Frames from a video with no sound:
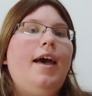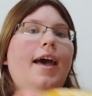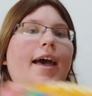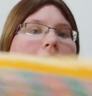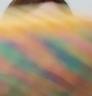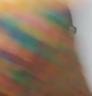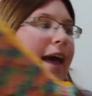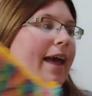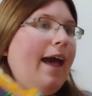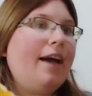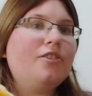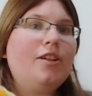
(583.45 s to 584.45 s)
And I
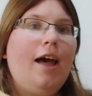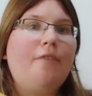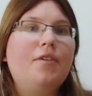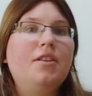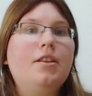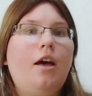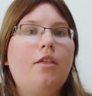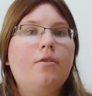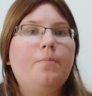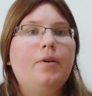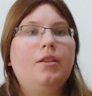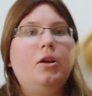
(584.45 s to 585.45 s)
actually have another
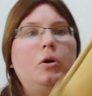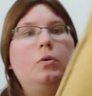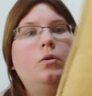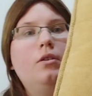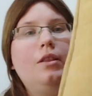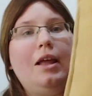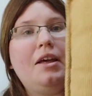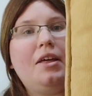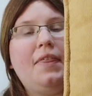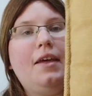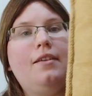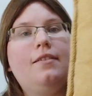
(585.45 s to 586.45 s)
pillow like
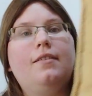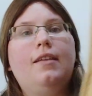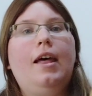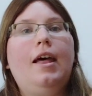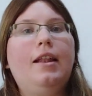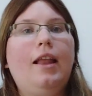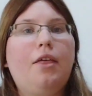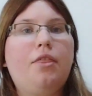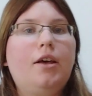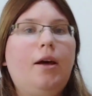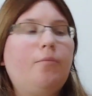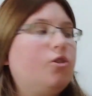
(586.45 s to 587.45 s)
this, and I
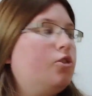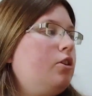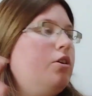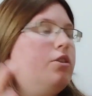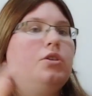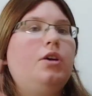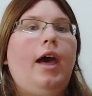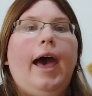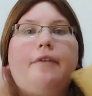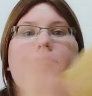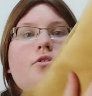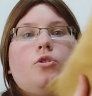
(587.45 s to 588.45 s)
think I'm just going to
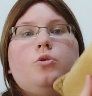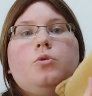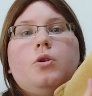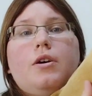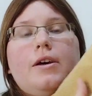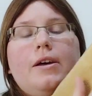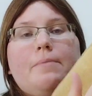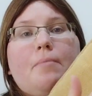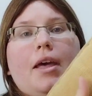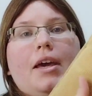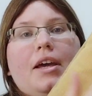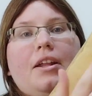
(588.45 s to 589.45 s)
have to
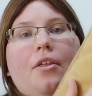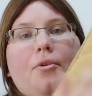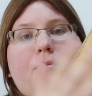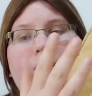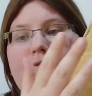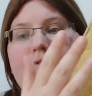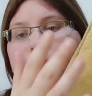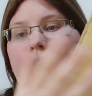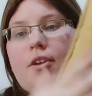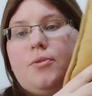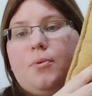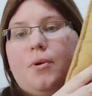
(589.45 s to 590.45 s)
make another one for
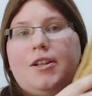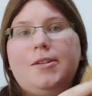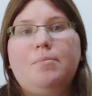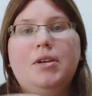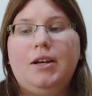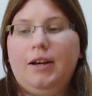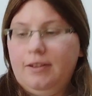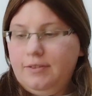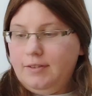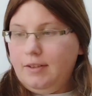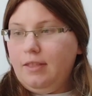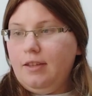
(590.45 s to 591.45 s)
this one because
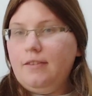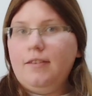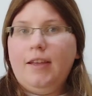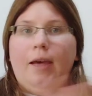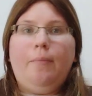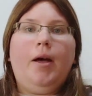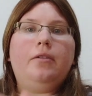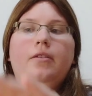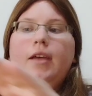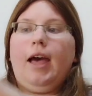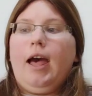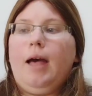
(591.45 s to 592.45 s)
this came out
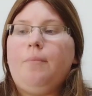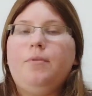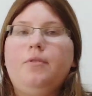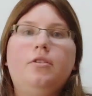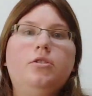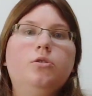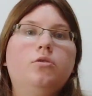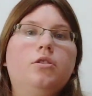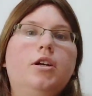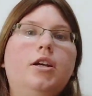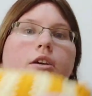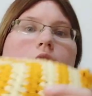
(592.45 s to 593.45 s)

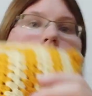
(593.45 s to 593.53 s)
absolutely